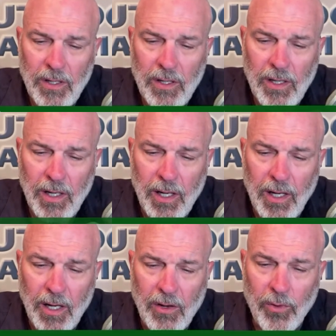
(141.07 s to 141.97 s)

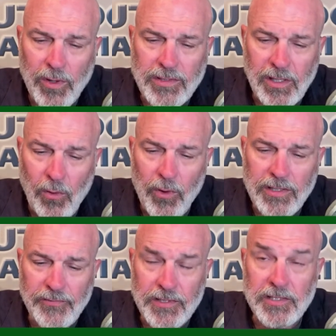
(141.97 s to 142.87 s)
Uh, Corey's uh, Corey
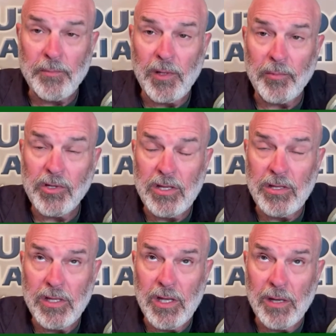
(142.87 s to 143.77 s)
is fishing the MWT,
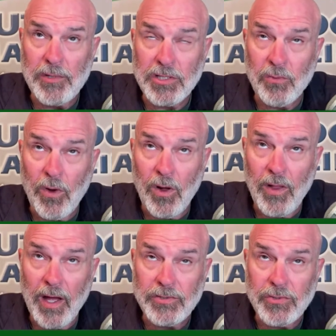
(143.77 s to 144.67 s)
the uh, Michigan
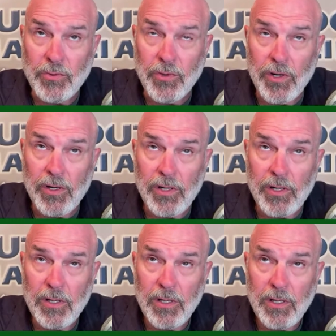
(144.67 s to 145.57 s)
Walleye Tour.
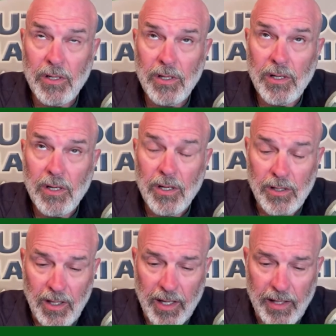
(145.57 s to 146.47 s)

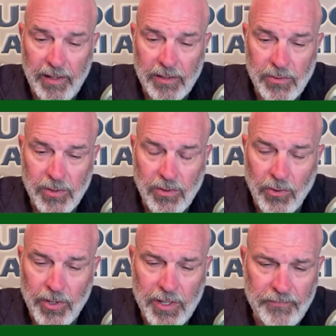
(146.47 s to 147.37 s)
Good luck on that tour, Corey.